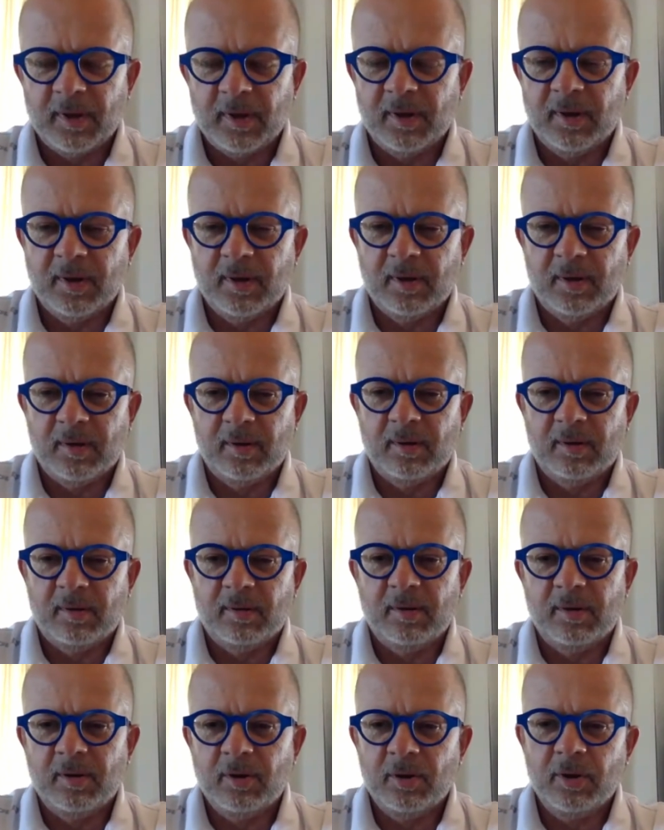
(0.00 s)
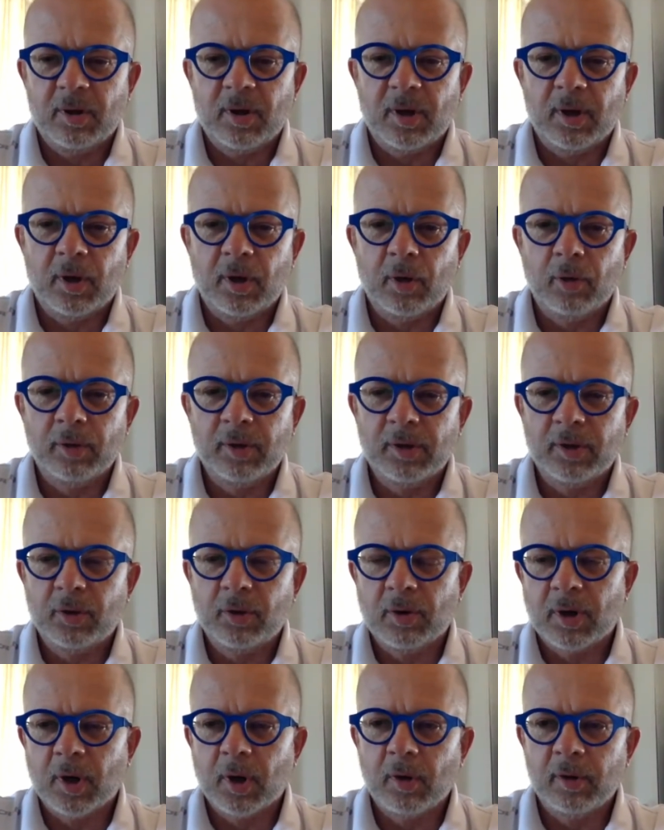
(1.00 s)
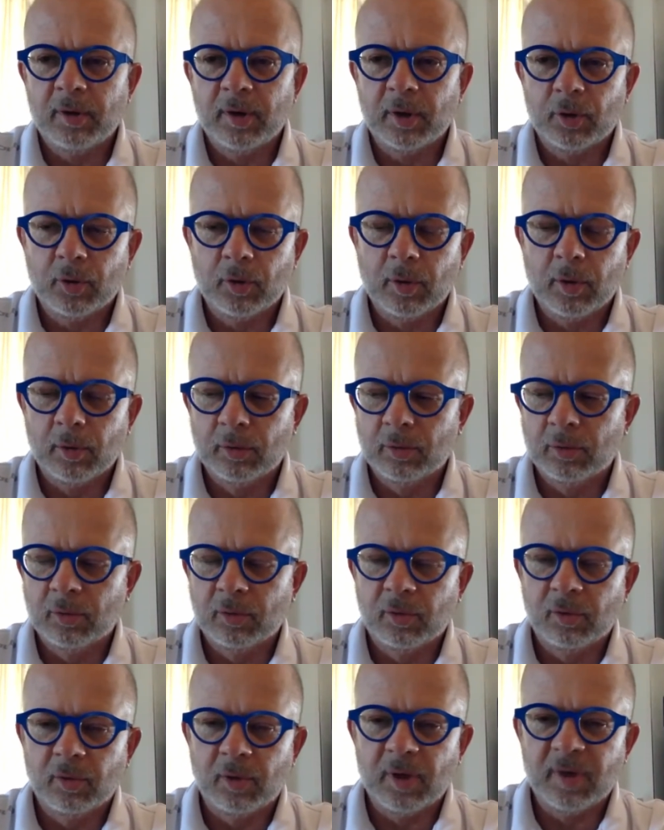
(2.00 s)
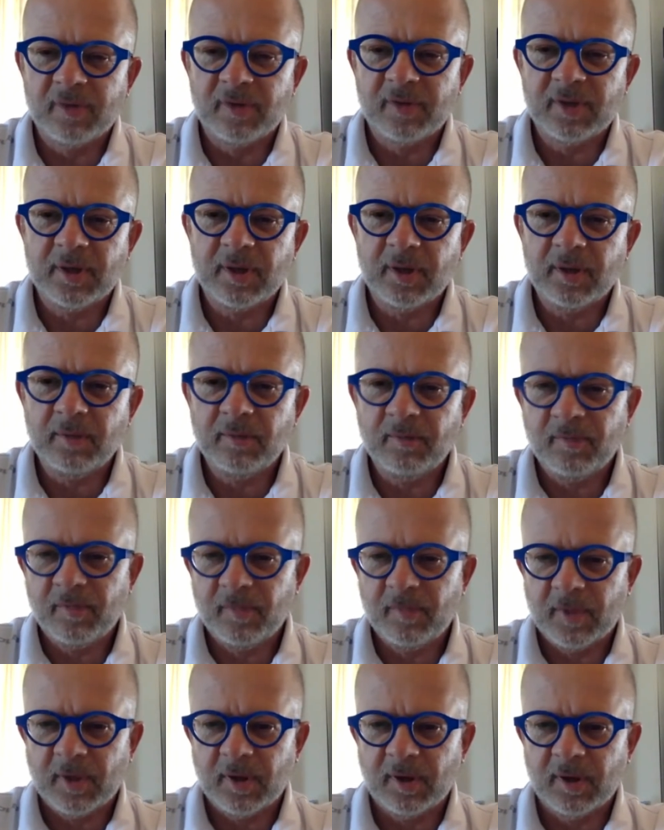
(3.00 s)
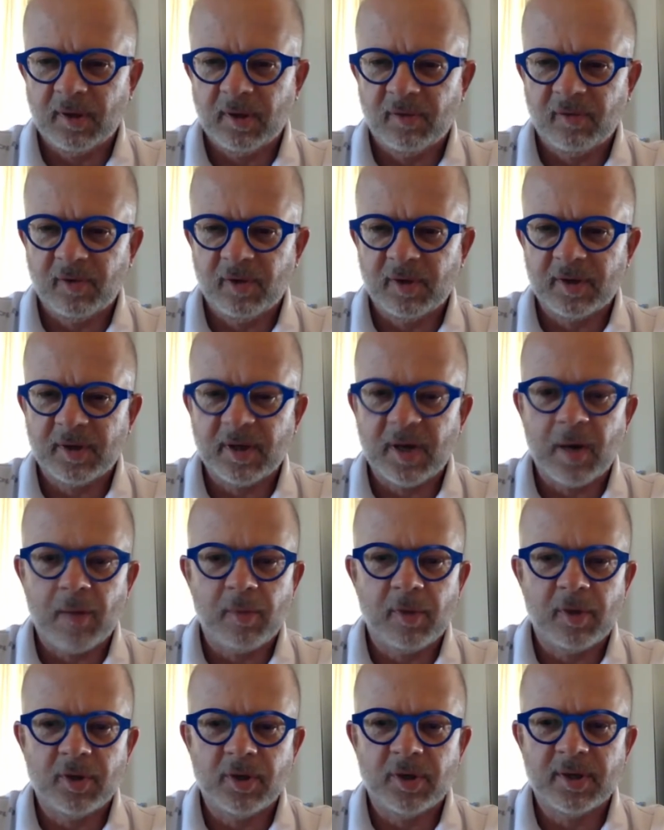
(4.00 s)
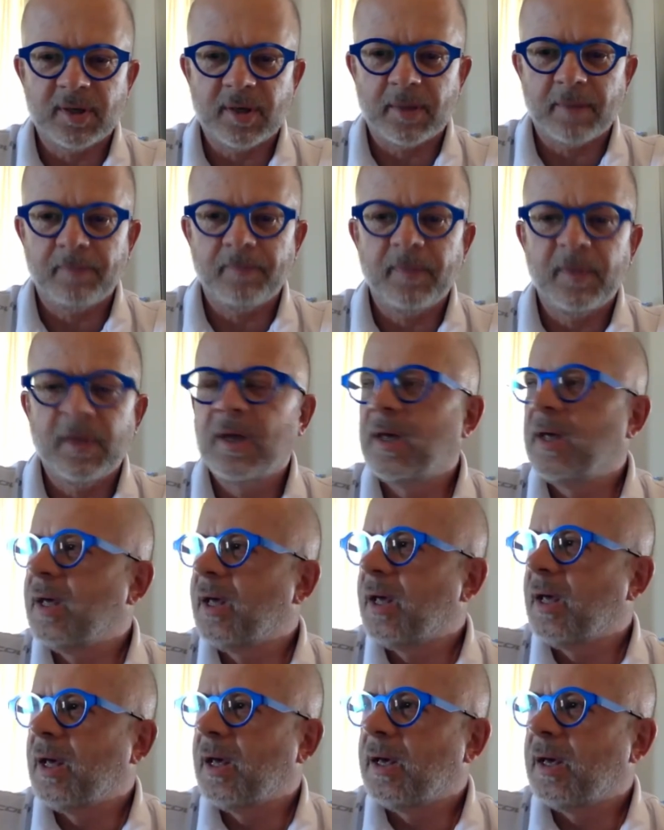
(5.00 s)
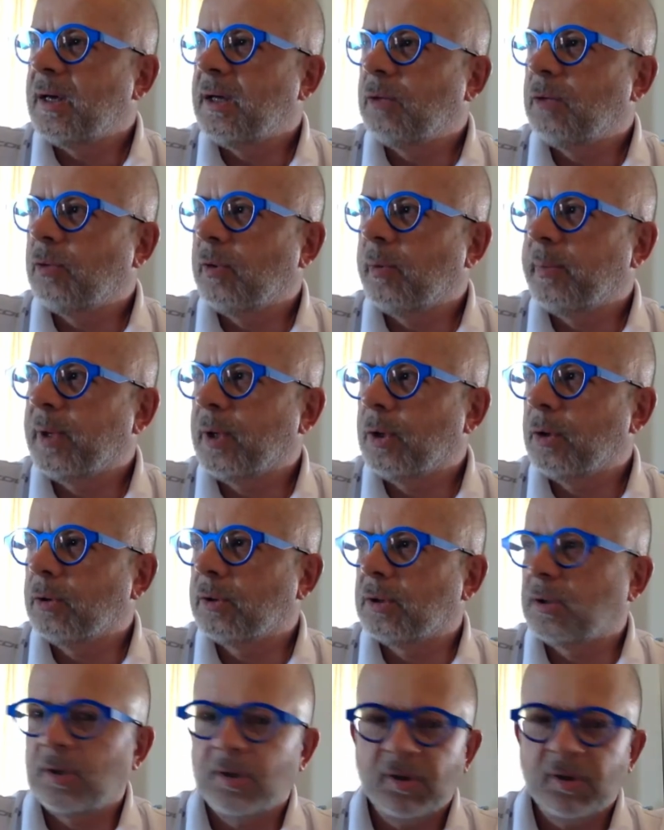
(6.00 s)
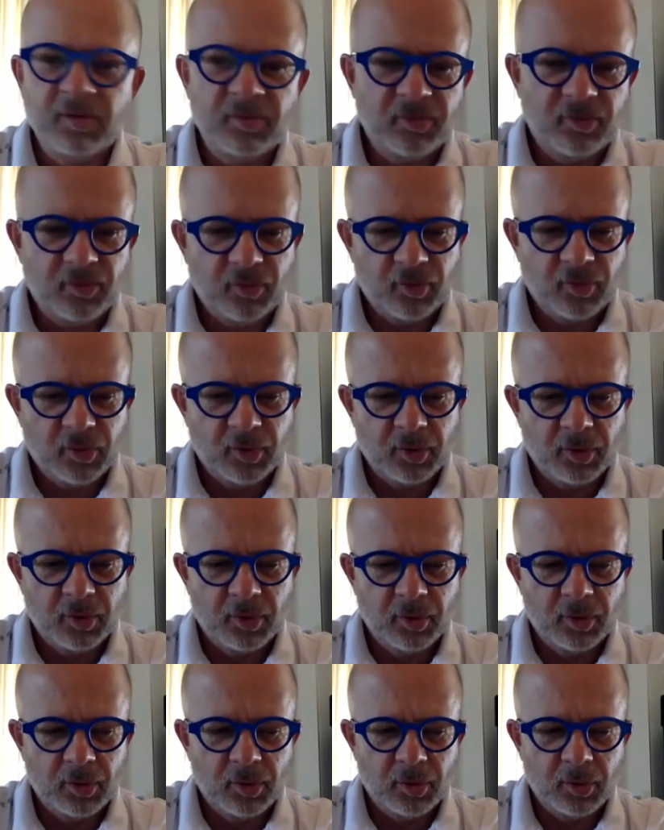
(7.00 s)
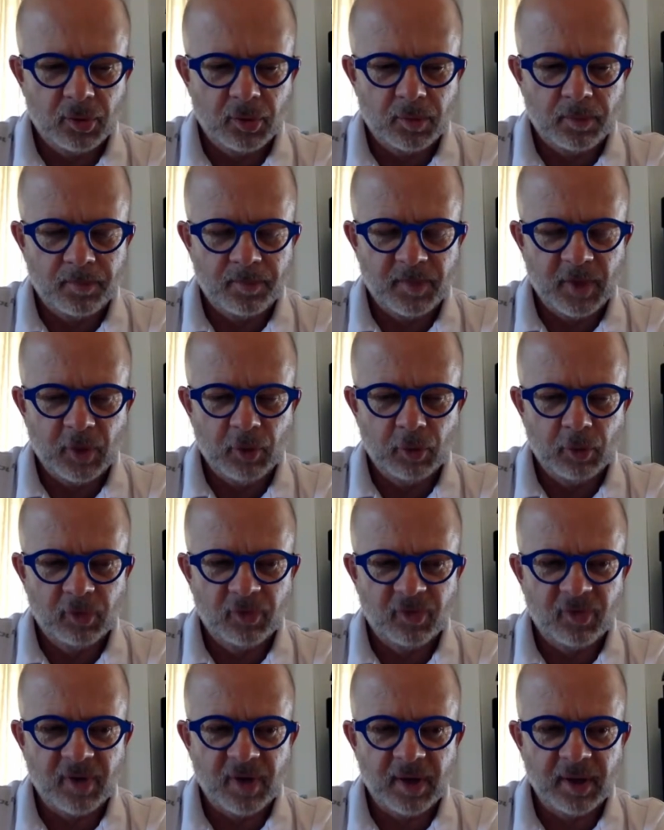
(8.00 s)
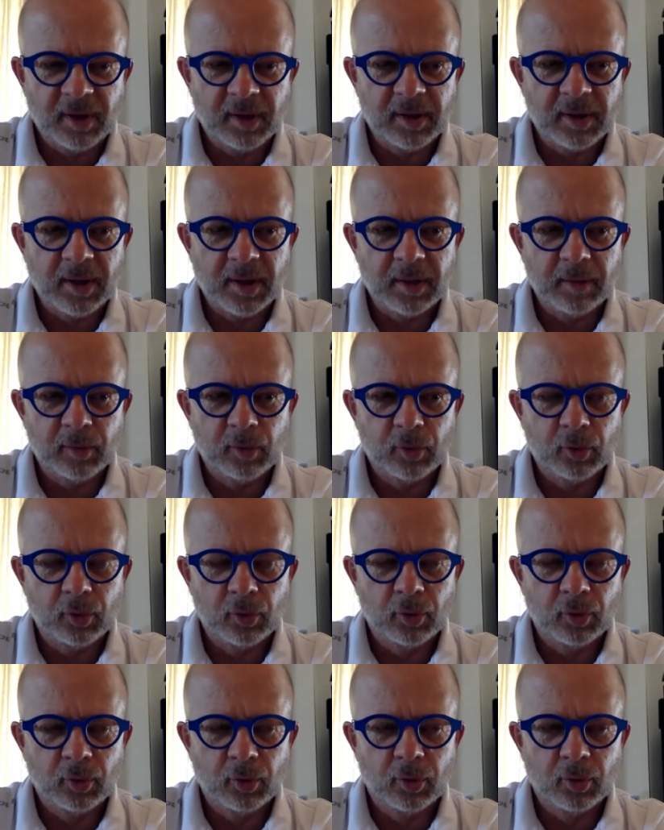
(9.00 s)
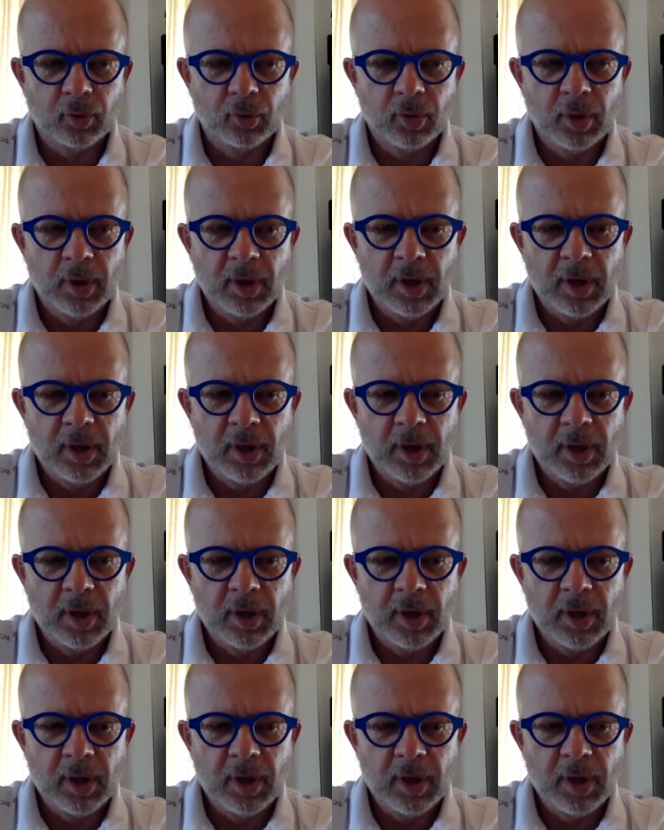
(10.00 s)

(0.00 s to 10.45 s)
I know that you are going to go to FCE, first Cambridge exam. It will be good if you would find time to,